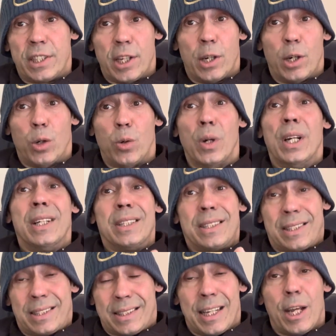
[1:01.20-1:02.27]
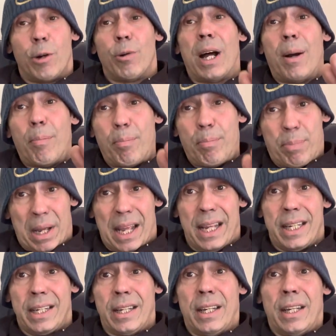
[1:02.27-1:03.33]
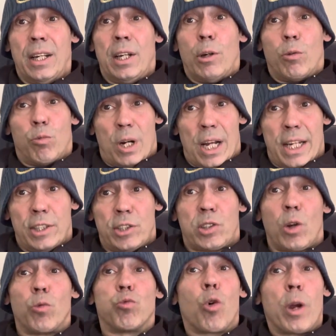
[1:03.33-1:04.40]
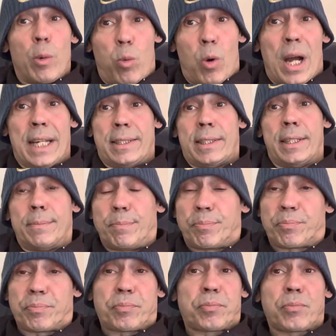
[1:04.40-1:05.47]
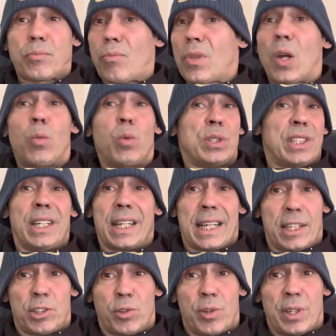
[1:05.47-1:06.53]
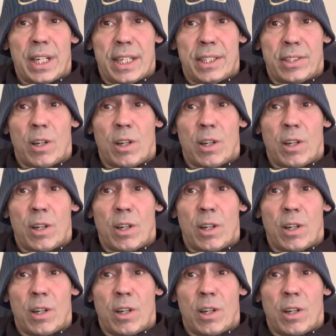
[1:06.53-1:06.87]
girl, Sarah Payne, right? So Roy Whiting was in the category A's.